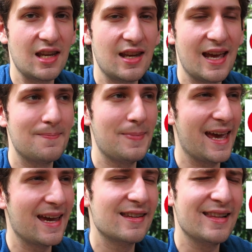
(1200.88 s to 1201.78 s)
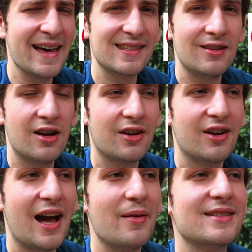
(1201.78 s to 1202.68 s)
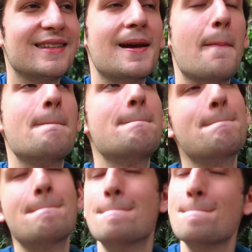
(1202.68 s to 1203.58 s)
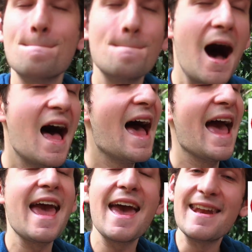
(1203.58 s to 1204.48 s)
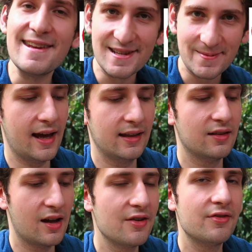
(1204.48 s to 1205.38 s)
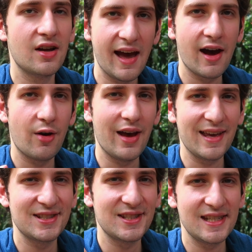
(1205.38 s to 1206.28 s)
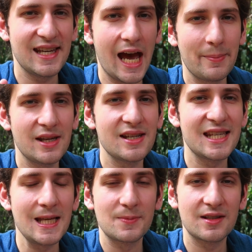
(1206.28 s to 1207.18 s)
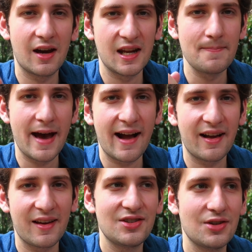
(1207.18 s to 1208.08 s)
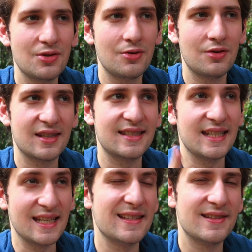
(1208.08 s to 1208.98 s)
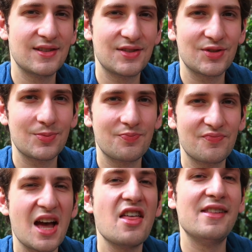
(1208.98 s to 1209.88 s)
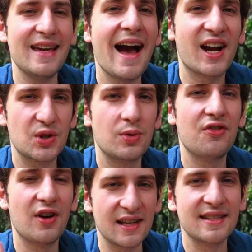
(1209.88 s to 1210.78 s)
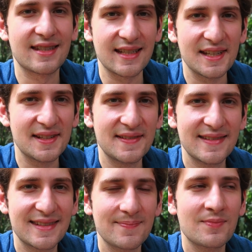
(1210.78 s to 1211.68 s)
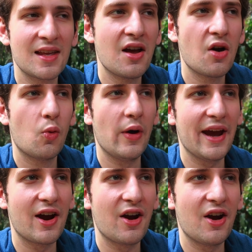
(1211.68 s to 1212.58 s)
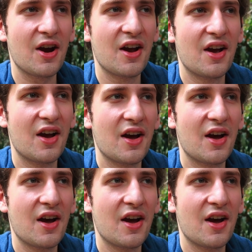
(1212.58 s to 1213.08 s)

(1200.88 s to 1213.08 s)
and, and pain last longer. I was like, and I love how S T Abby keeps cutting back to the scenes, the actual fucking scenes, where,